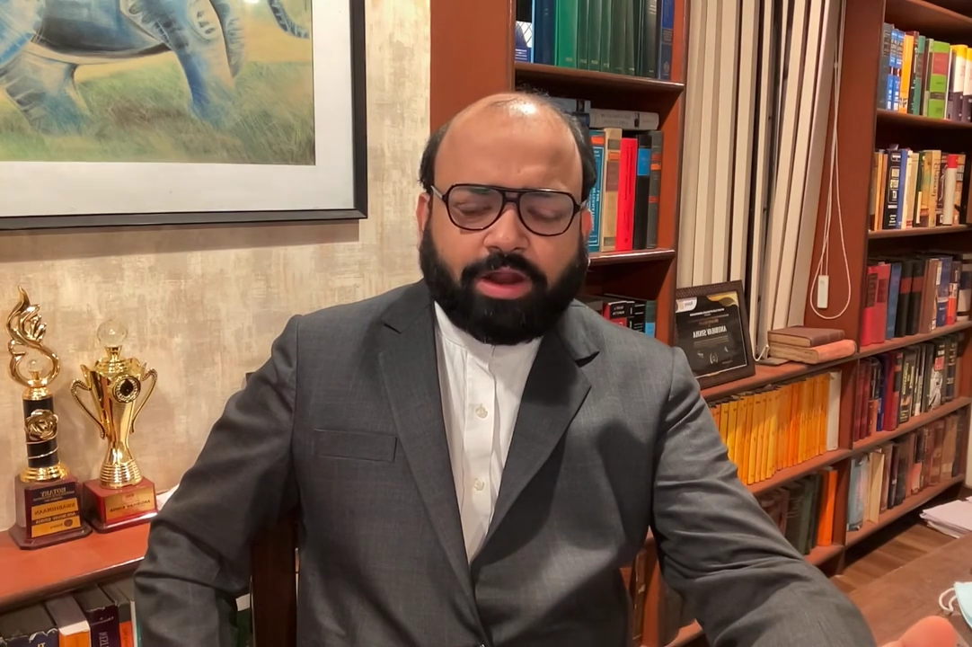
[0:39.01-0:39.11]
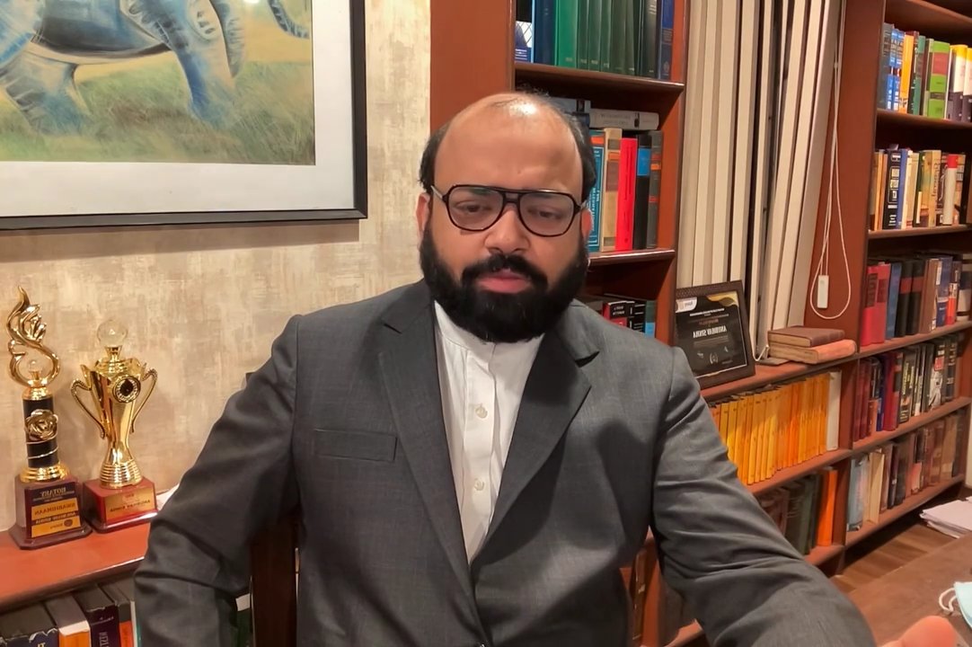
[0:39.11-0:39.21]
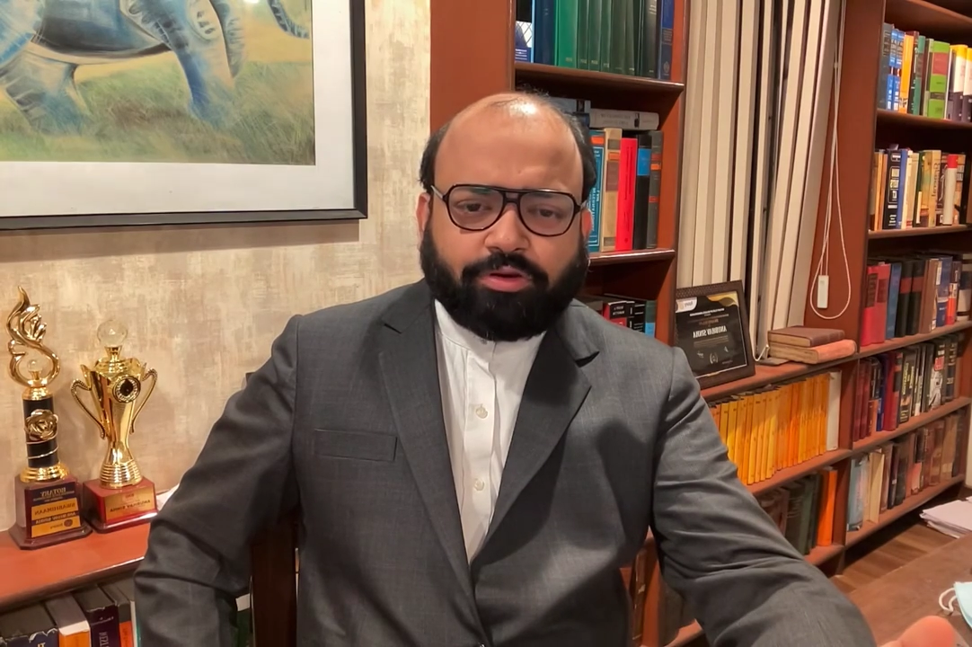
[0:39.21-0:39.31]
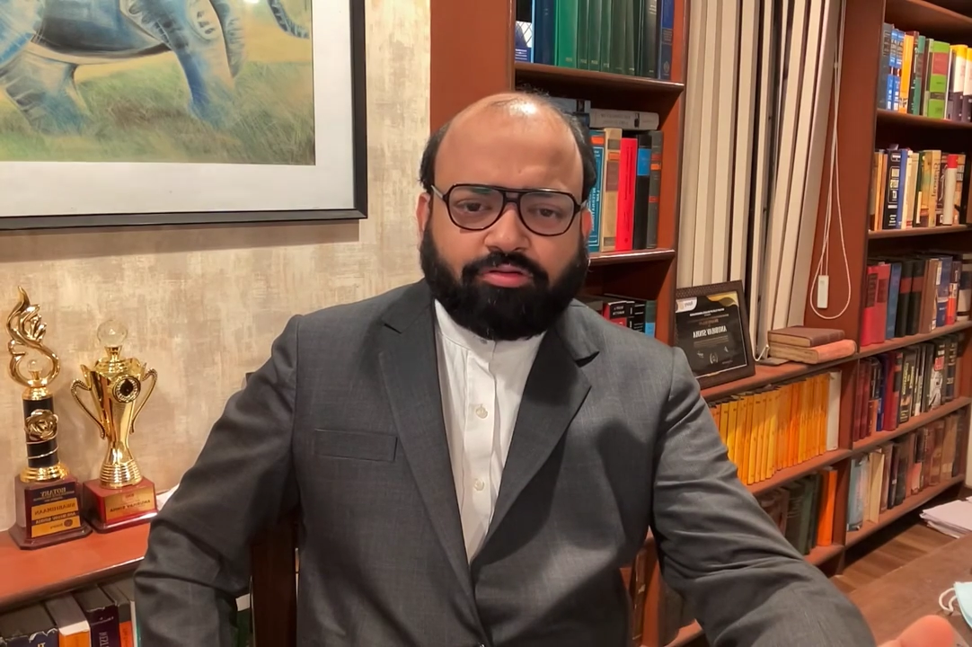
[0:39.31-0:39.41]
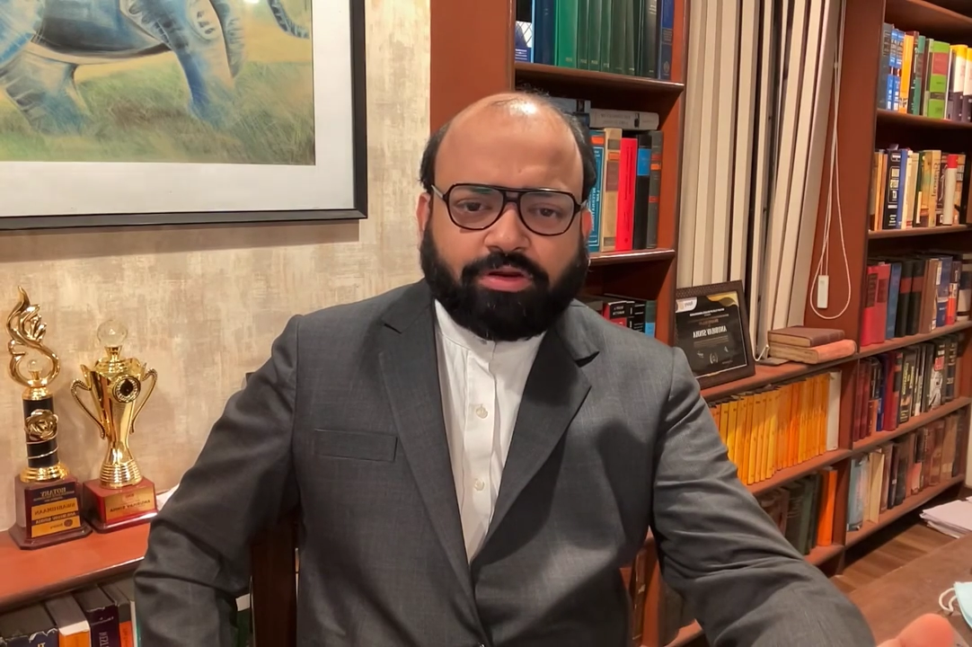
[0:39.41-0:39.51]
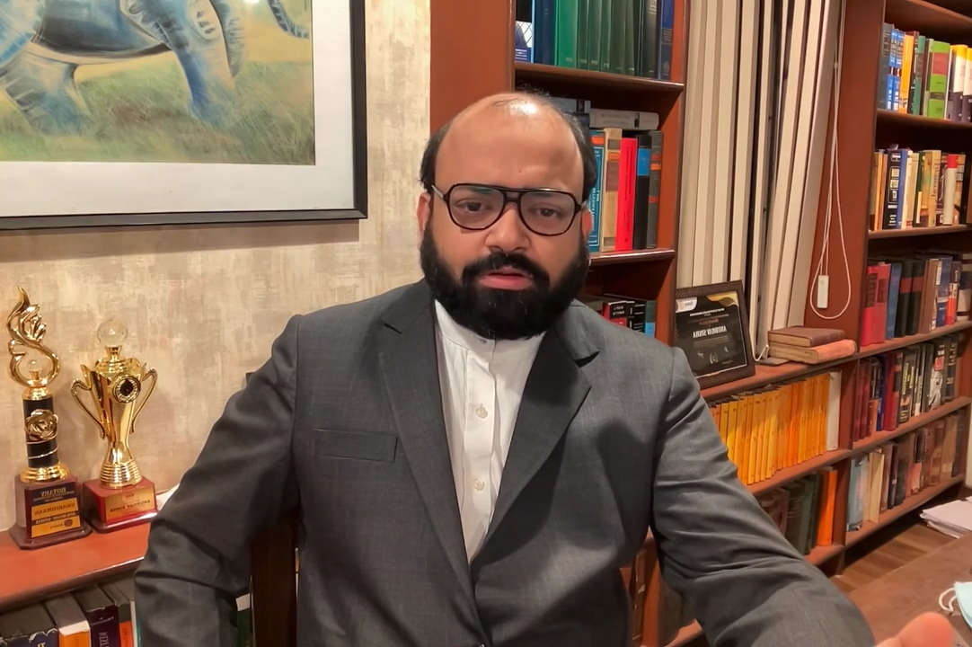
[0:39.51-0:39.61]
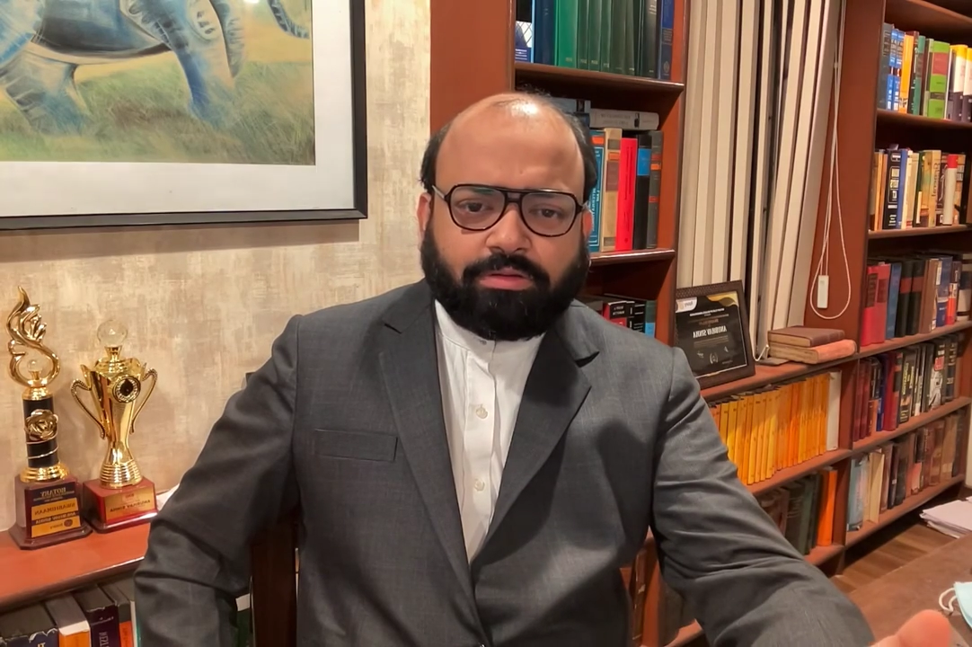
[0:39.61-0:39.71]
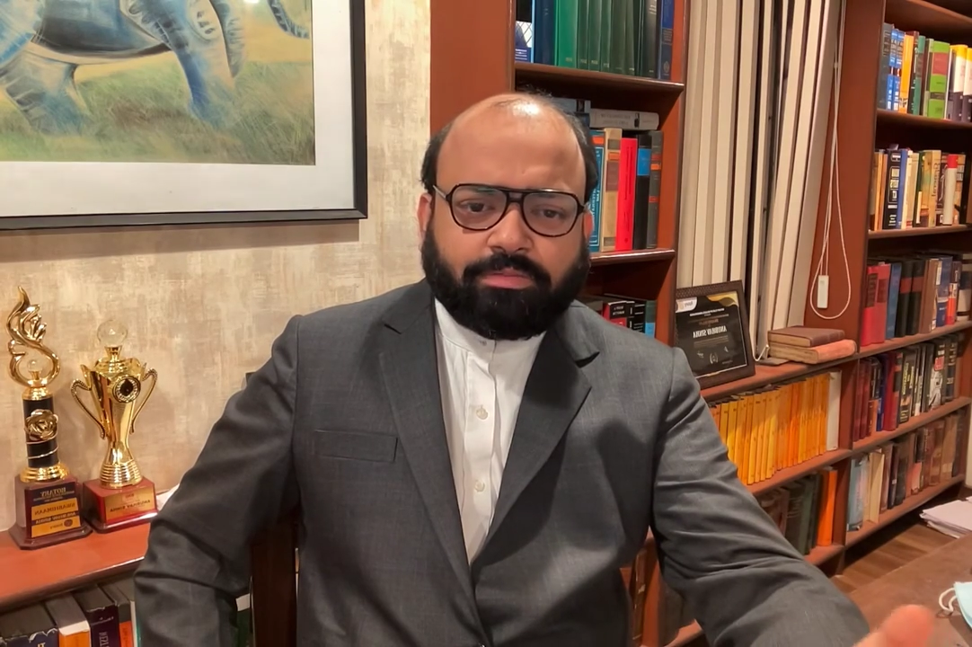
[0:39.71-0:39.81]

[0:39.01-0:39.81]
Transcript: arbitrator